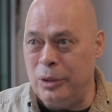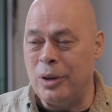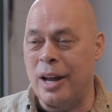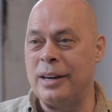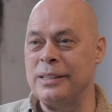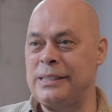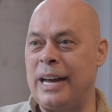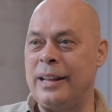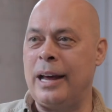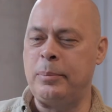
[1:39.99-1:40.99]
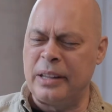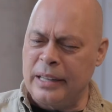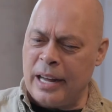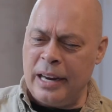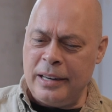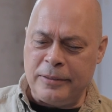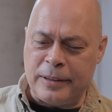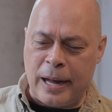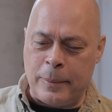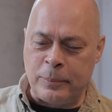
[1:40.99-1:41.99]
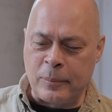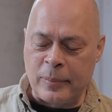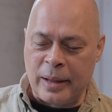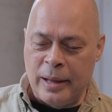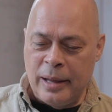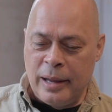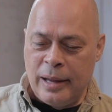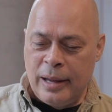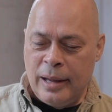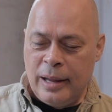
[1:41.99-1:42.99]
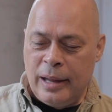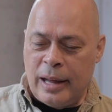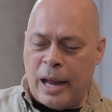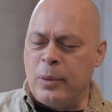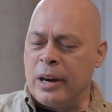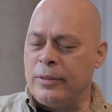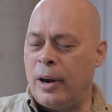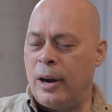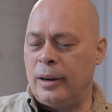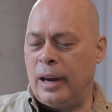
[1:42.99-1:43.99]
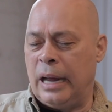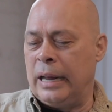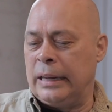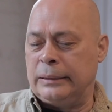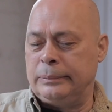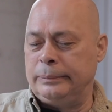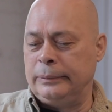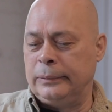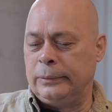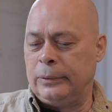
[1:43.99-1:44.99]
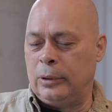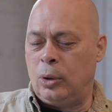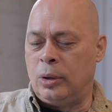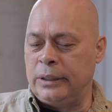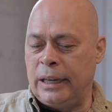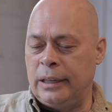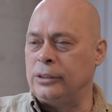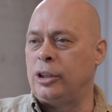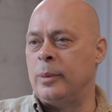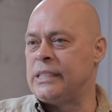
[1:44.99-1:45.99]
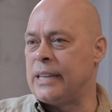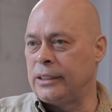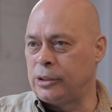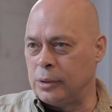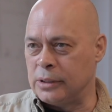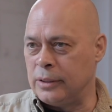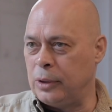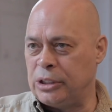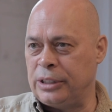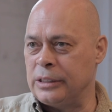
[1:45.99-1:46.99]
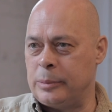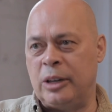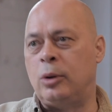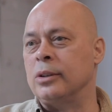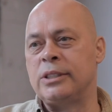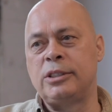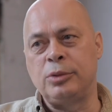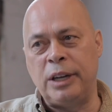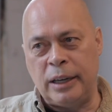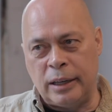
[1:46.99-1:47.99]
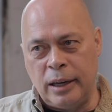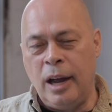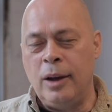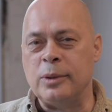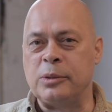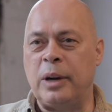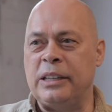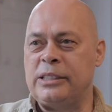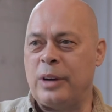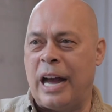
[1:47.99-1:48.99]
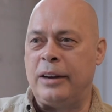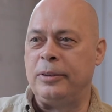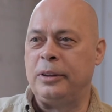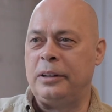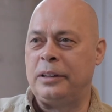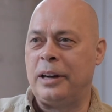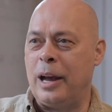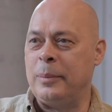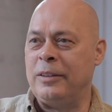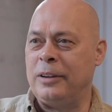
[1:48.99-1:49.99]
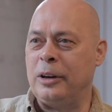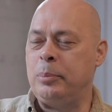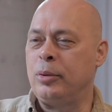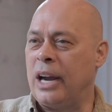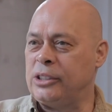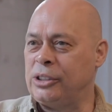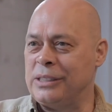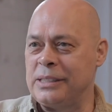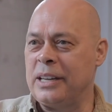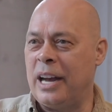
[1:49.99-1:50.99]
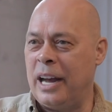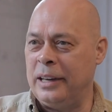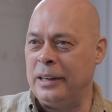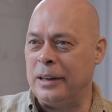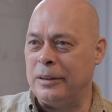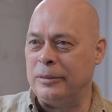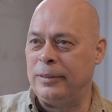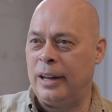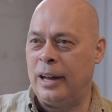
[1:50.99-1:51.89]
Do you mm. not understand that? But the kind of, um, and one of our uh, old English homosexuals, of which there's been a whole string, was running Stratford at the time in the very precious kind of.